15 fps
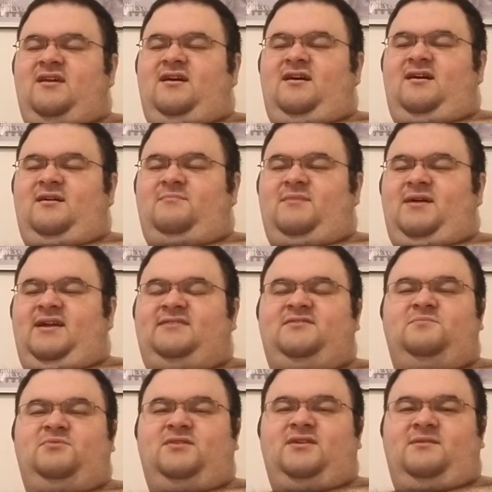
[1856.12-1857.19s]
I do
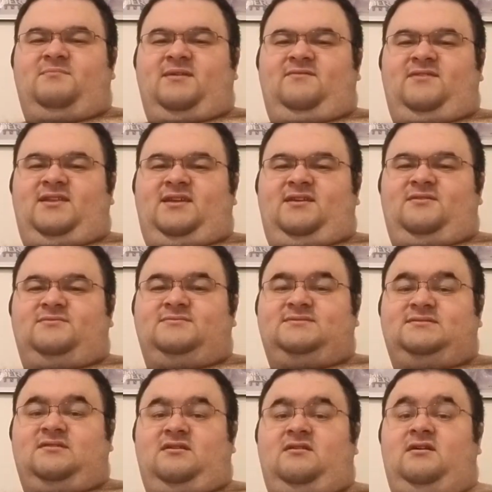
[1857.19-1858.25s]
put up my
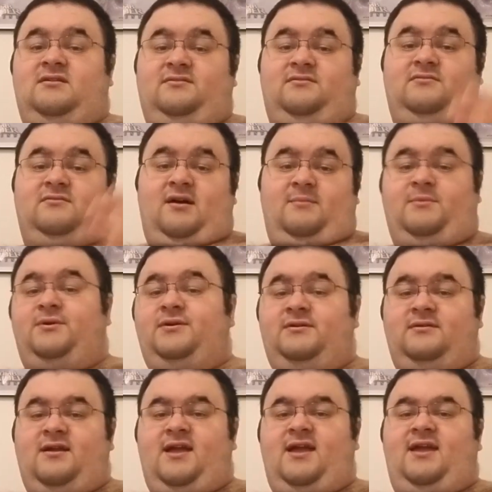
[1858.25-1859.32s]
videos on
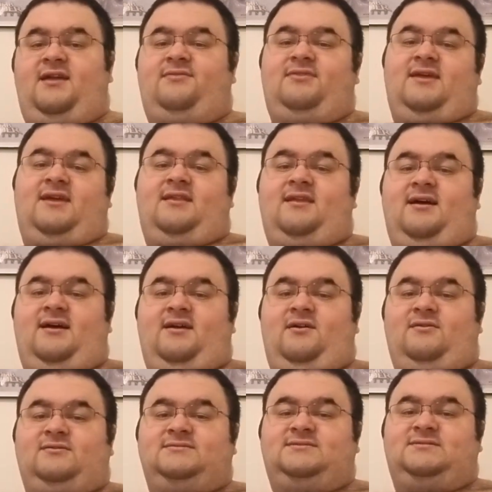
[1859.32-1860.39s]
Grammar, and then I
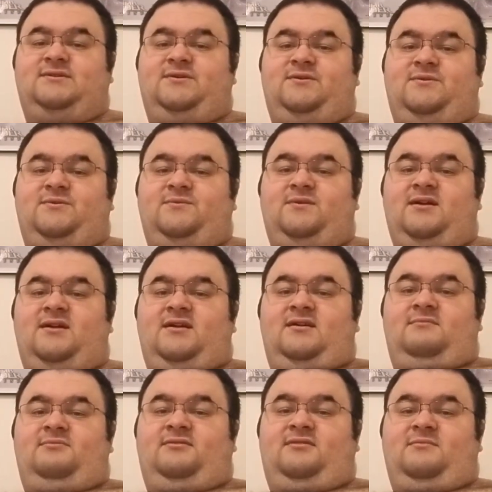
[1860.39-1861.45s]
also
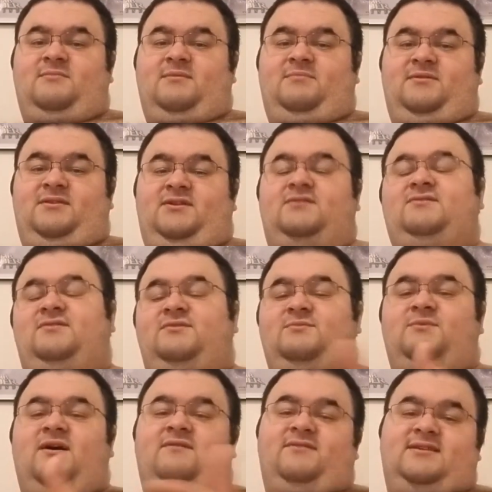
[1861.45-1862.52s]
put them up on YouTube,
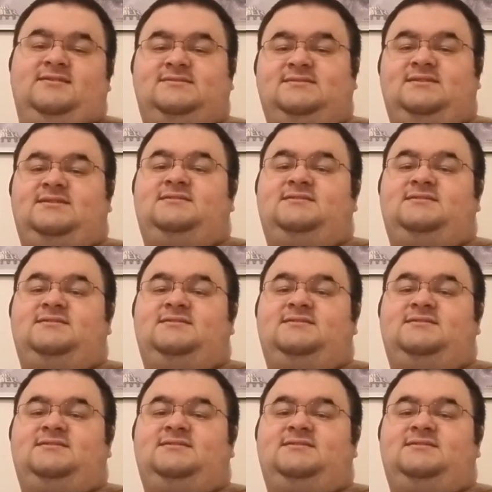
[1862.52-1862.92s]
obviously,